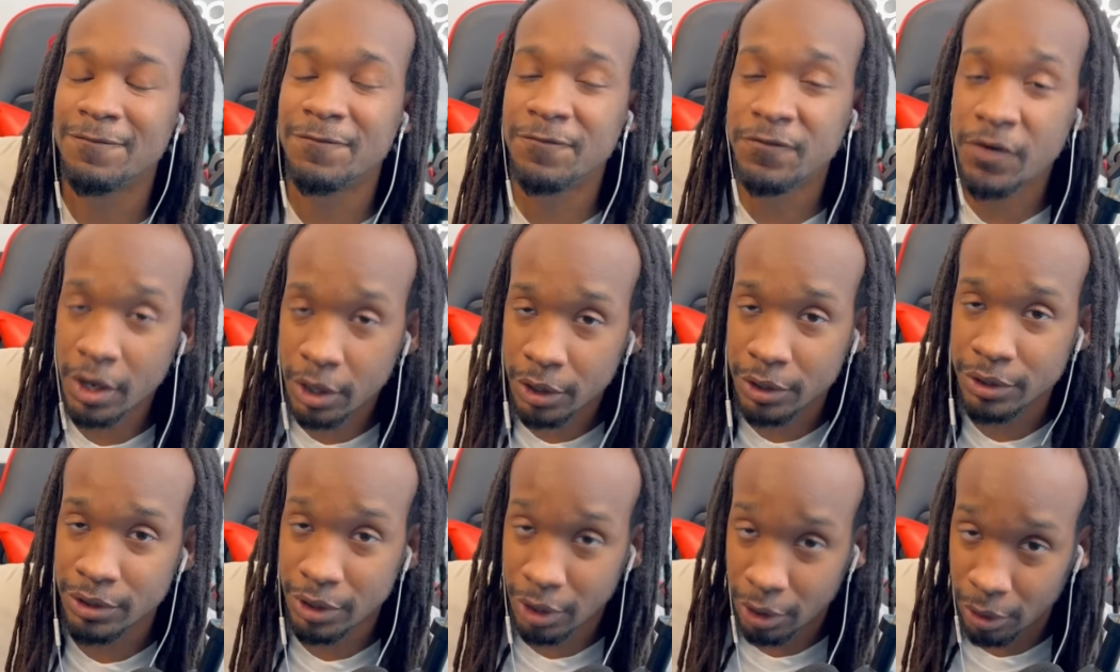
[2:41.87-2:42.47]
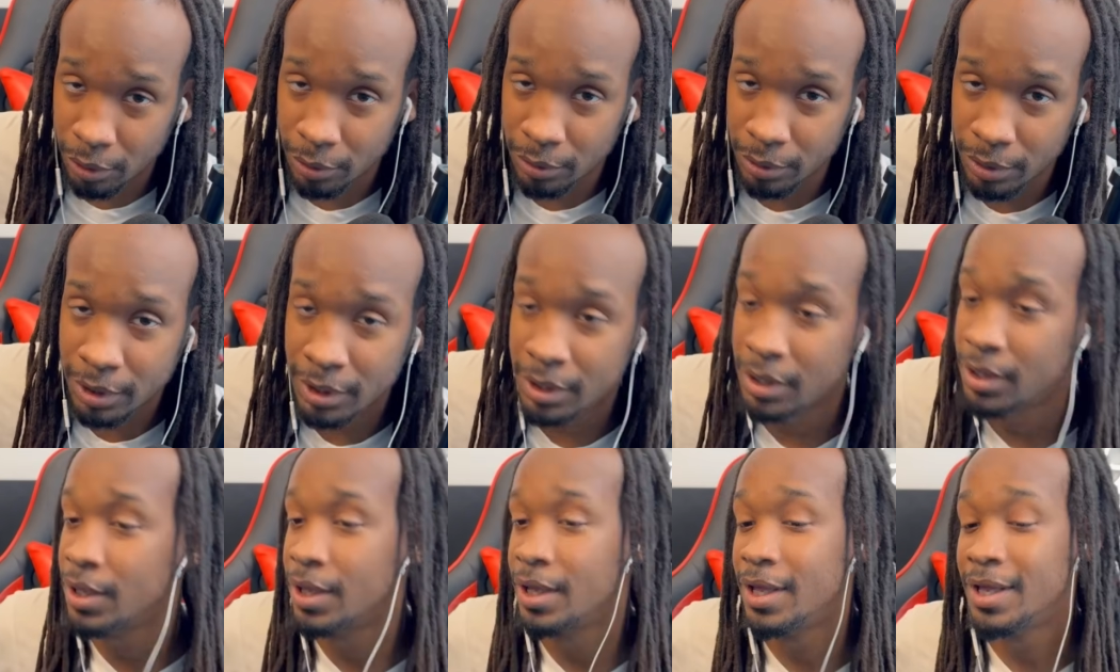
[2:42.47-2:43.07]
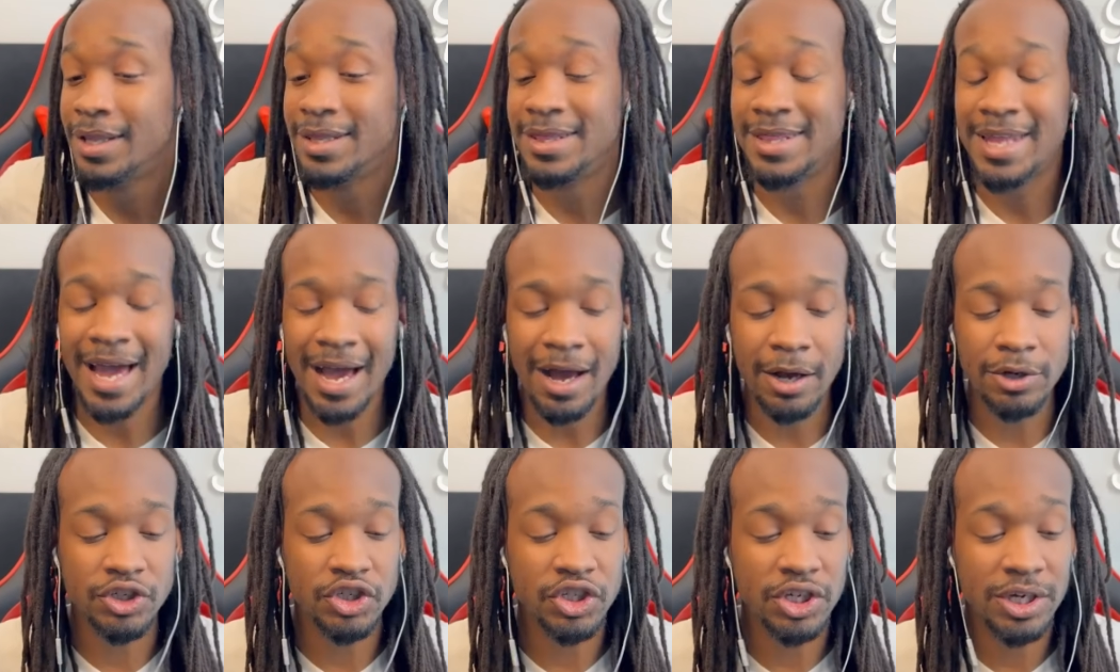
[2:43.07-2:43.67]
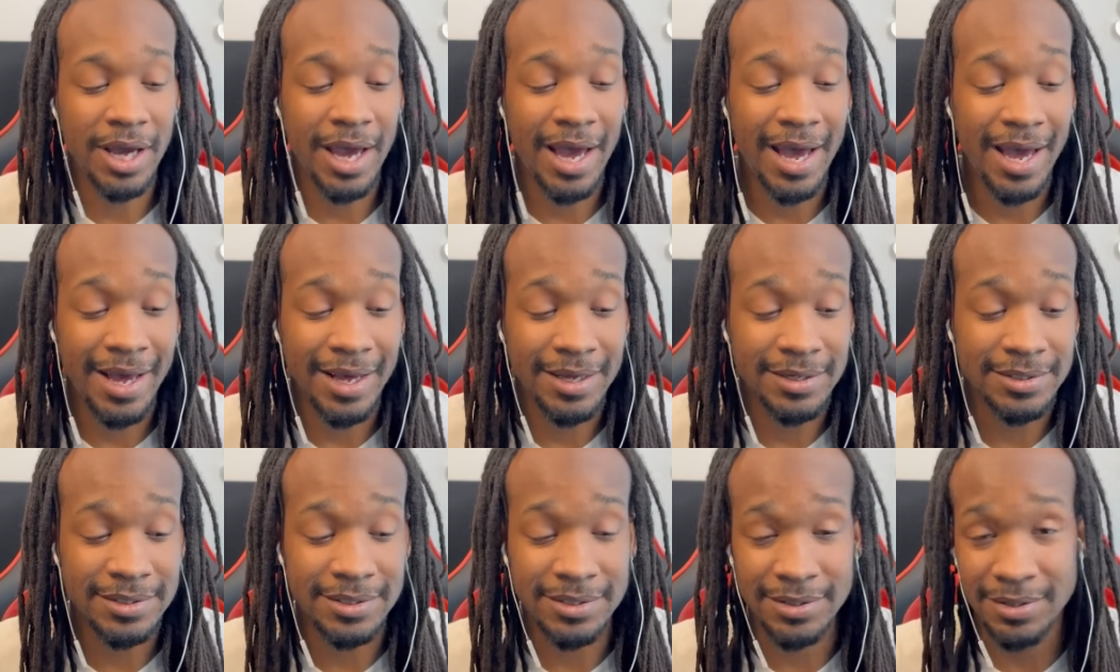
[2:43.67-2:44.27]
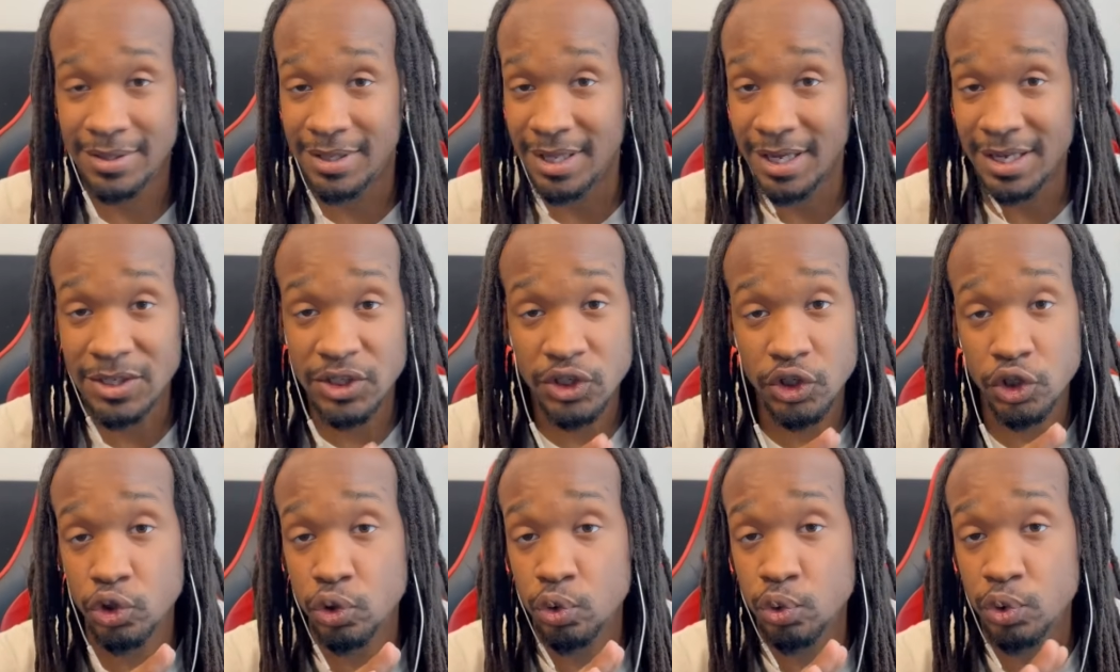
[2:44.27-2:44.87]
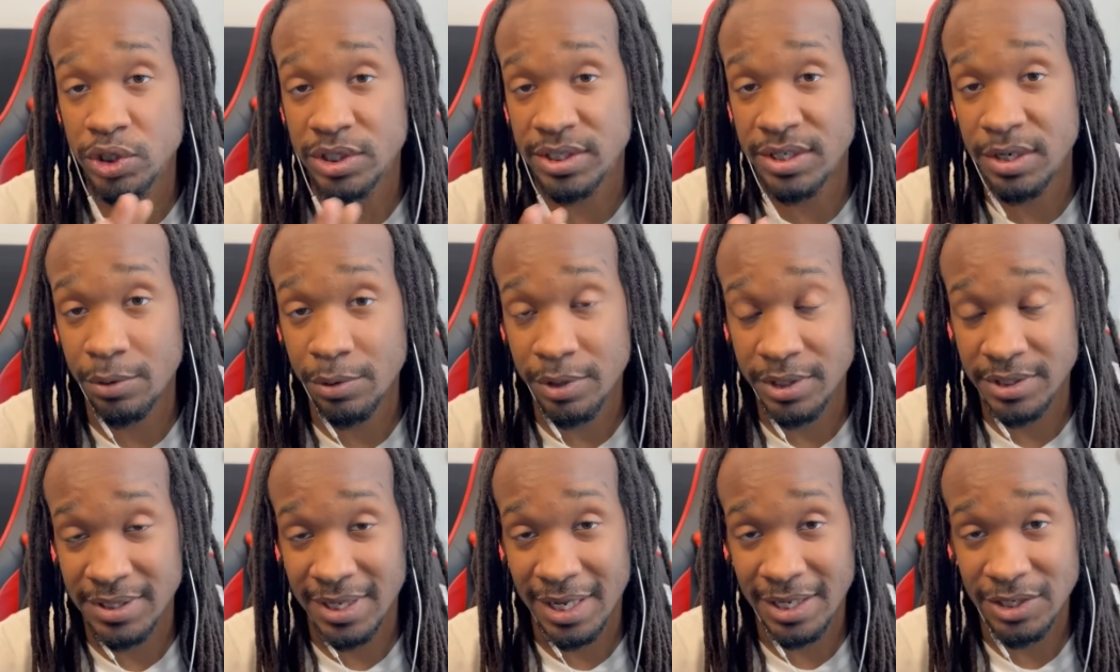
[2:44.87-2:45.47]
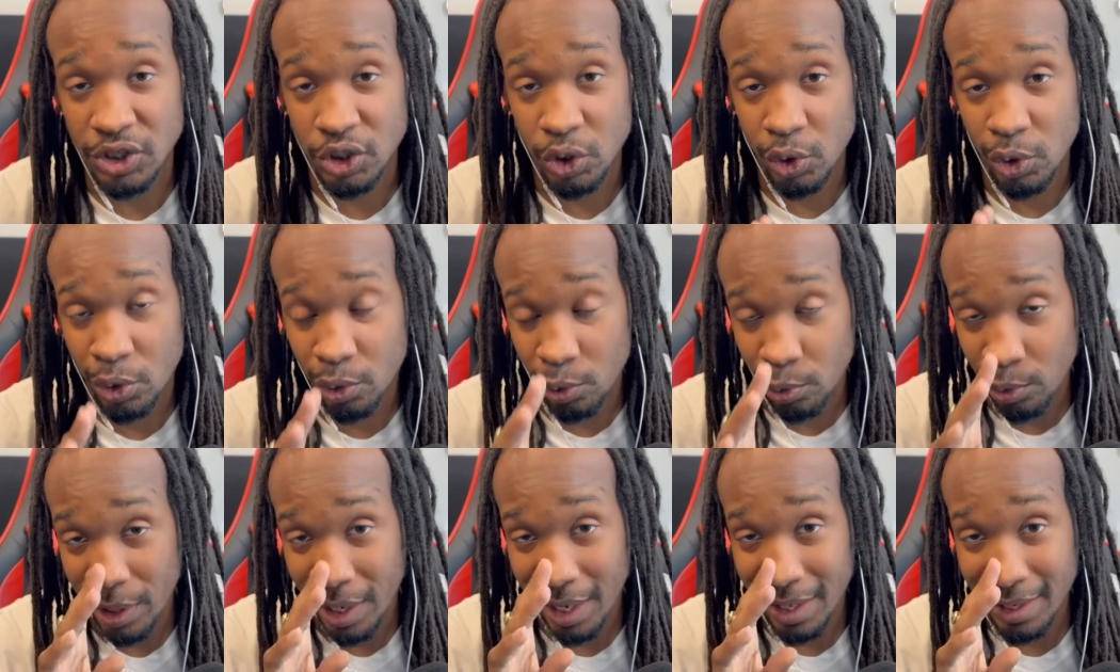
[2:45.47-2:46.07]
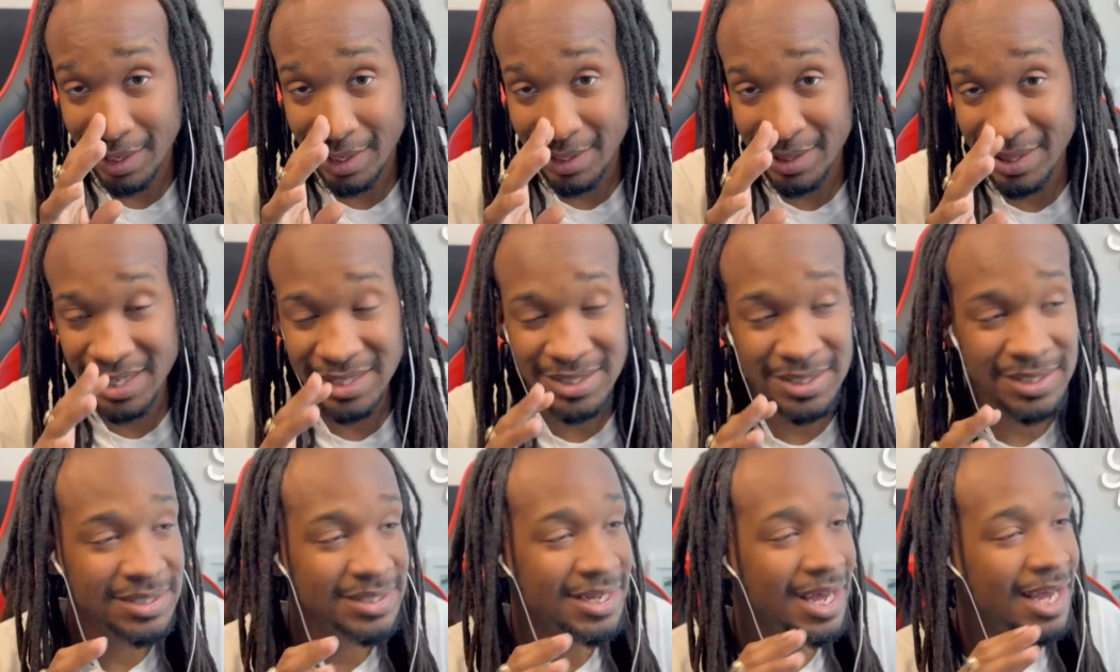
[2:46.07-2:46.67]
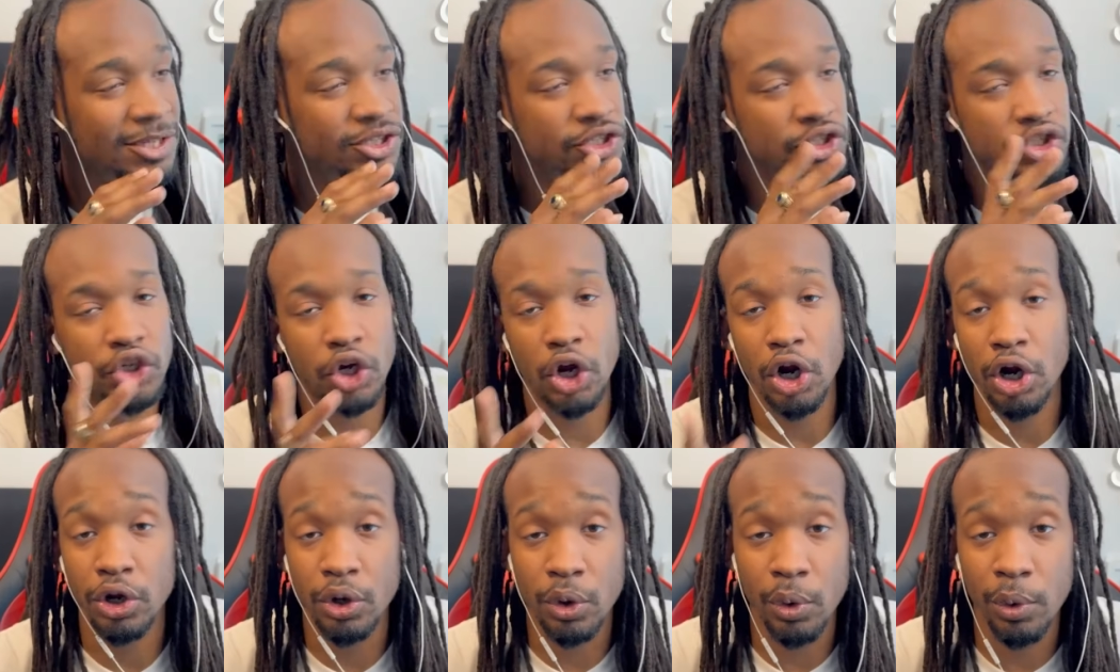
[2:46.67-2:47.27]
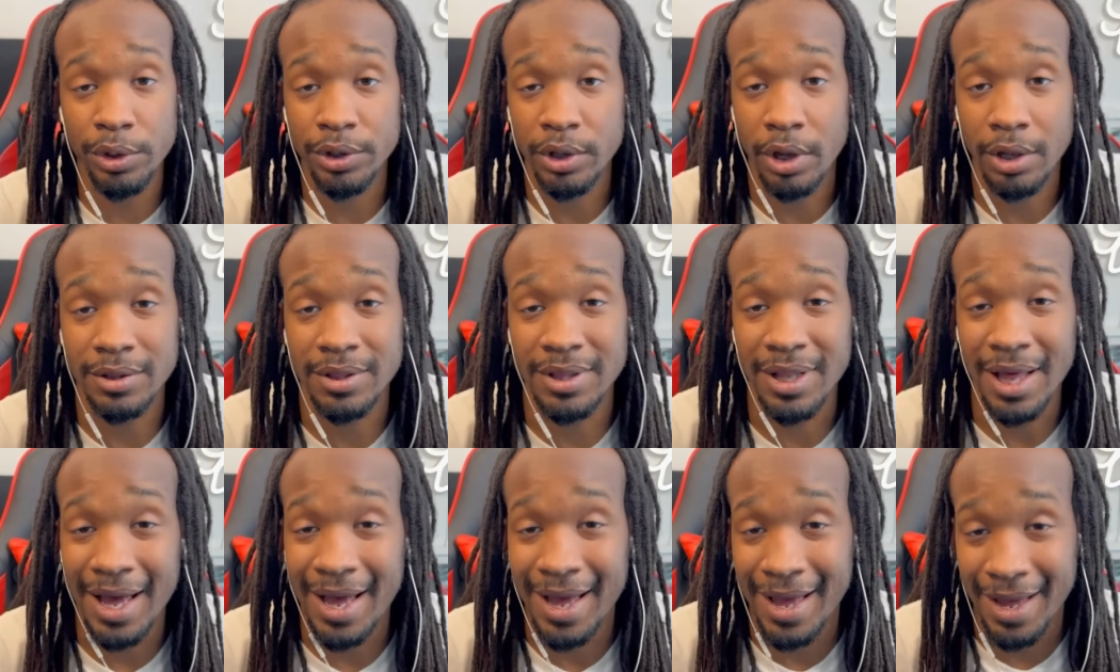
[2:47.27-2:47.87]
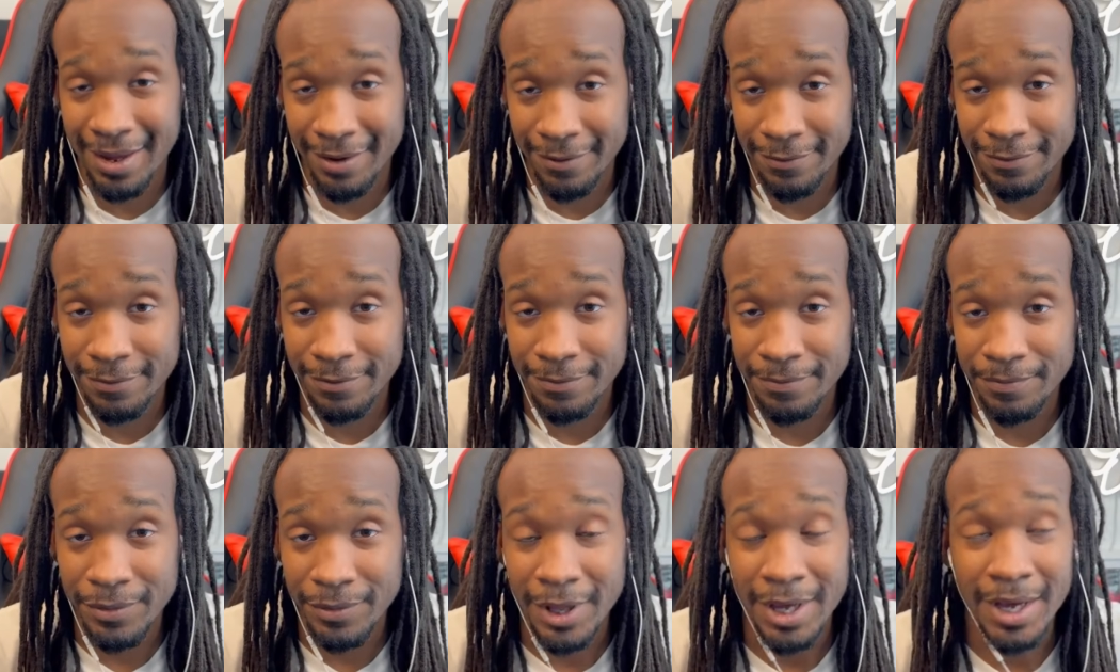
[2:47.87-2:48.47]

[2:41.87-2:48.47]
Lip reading: Fuck no. Now she has this new series that she created. This is not just her going on live.